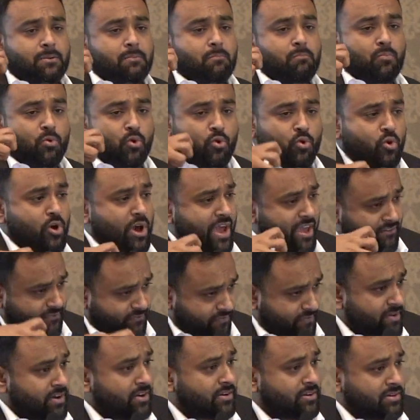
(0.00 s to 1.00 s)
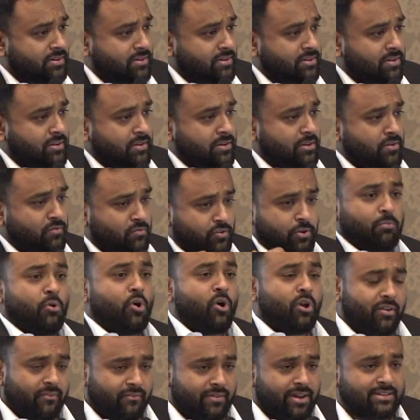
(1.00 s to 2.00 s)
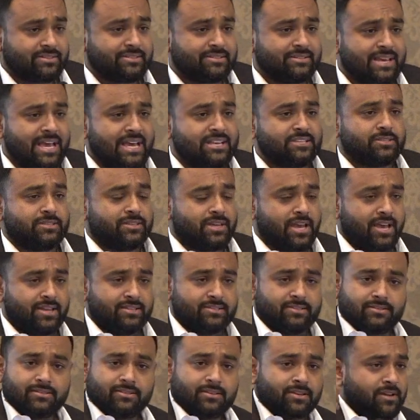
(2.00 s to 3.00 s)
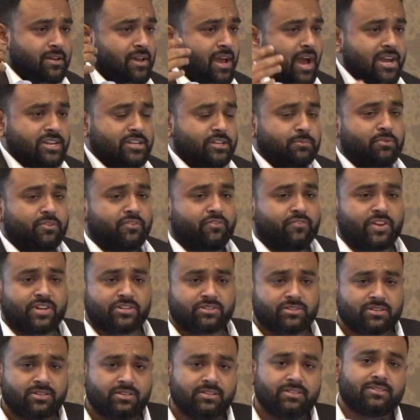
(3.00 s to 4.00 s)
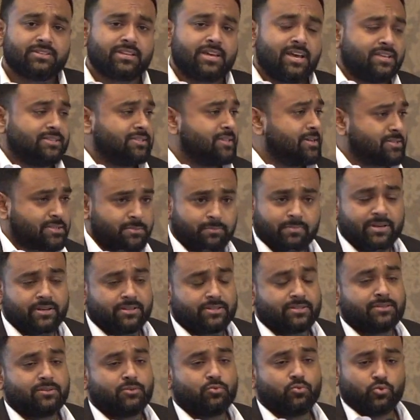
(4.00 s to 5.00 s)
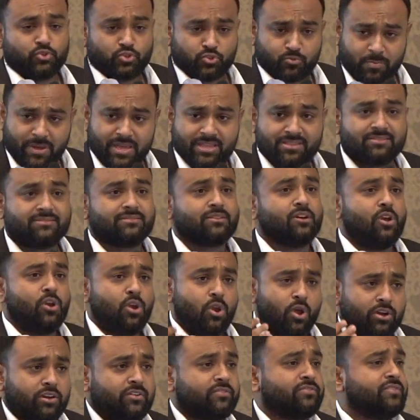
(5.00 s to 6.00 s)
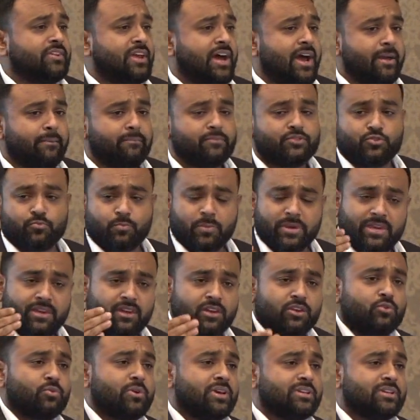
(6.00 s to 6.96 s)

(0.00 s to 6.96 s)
more effort from all of us as IT professionals, as a person who spends a lot of time speaking to